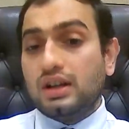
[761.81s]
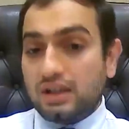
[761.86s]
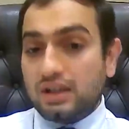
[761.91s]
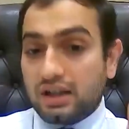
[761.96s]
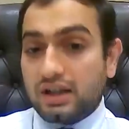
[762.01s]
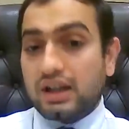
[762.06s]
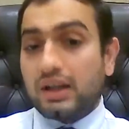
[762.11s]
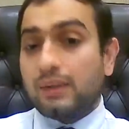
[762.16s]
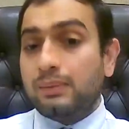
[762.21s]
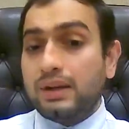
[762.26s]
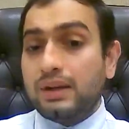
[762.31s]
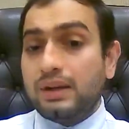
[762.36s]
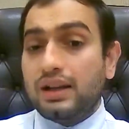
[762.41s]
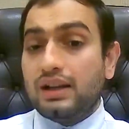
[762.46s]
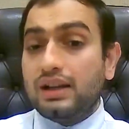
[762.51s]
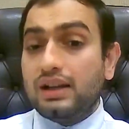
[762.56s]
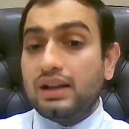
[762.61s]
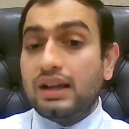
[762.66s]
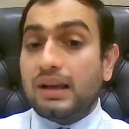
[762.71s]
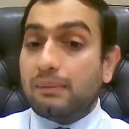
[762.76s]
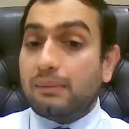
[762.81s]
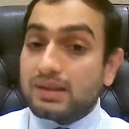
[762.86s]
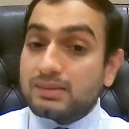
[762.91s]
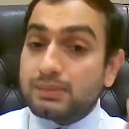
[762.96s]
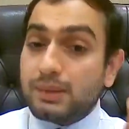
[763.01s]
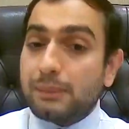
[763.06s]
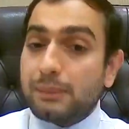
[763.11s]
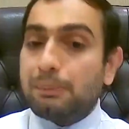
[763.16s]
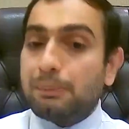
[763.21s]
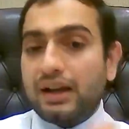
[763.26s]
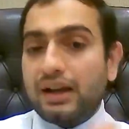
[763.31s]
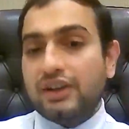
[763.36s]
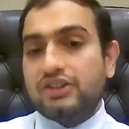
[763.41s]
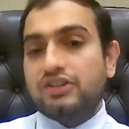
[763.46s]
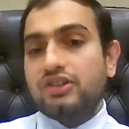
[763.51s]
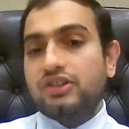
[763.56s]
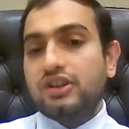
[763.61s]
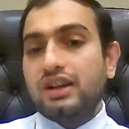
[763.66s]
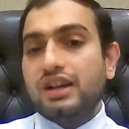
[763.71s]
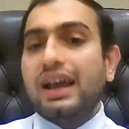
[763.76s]
the criminal, must be
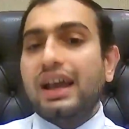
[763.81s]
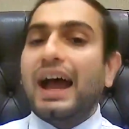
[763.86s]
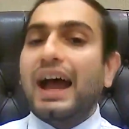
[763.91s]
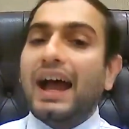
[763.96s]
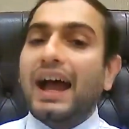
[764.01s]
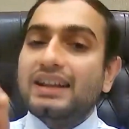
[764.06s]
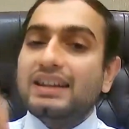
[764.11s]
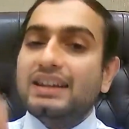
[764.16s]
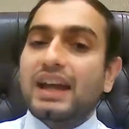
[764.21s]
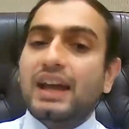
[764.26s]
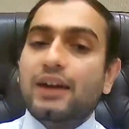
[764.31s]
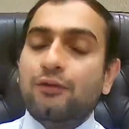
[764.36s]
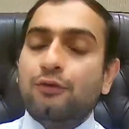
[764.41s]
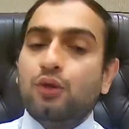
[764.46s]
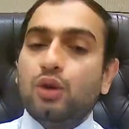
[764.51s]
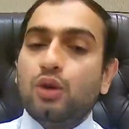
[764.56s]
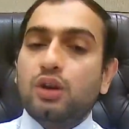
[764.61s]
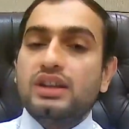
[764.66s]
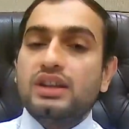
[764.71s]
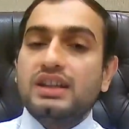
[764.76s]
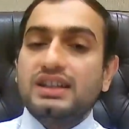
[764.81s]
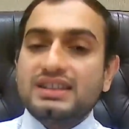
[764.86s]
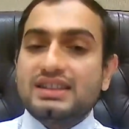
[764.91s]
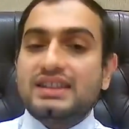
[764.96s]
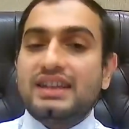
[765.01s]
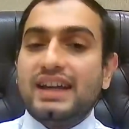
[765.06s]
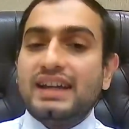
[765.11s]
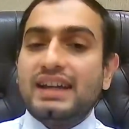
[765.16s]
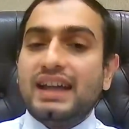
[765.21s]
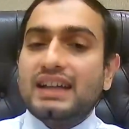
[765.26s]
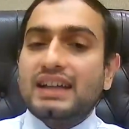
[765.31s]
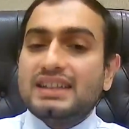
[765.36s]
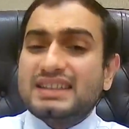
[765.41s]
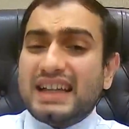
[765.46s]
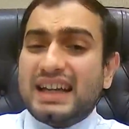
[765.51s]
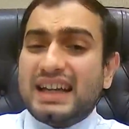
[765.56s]
punished. And therefore, the state has its